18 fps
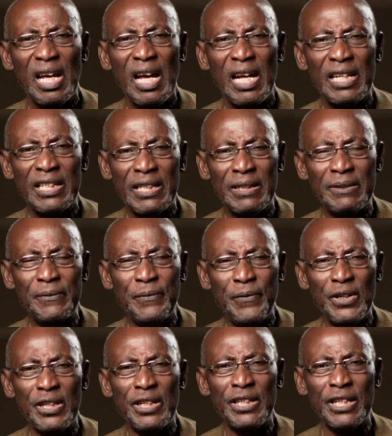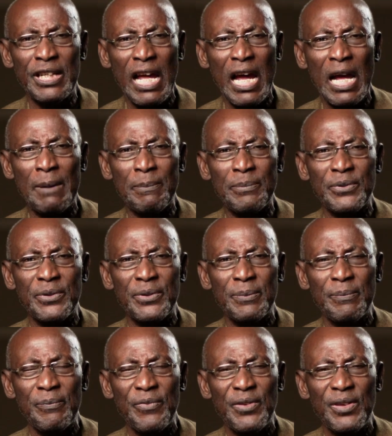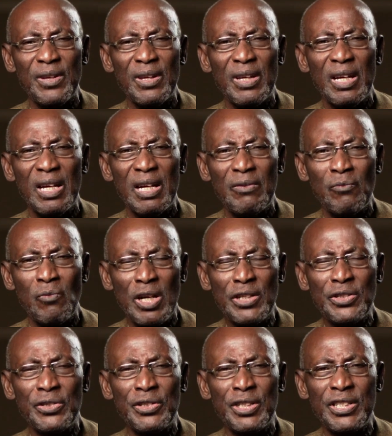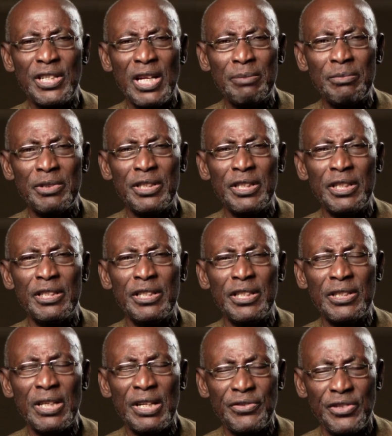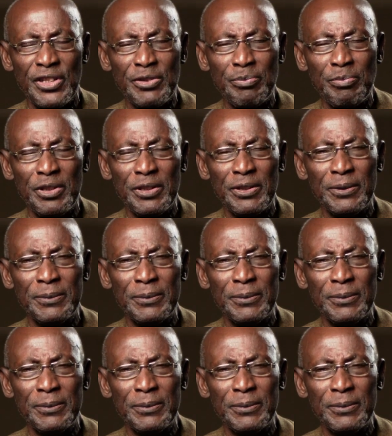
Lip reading: and then fill in the gaps once you determine the needs assessment.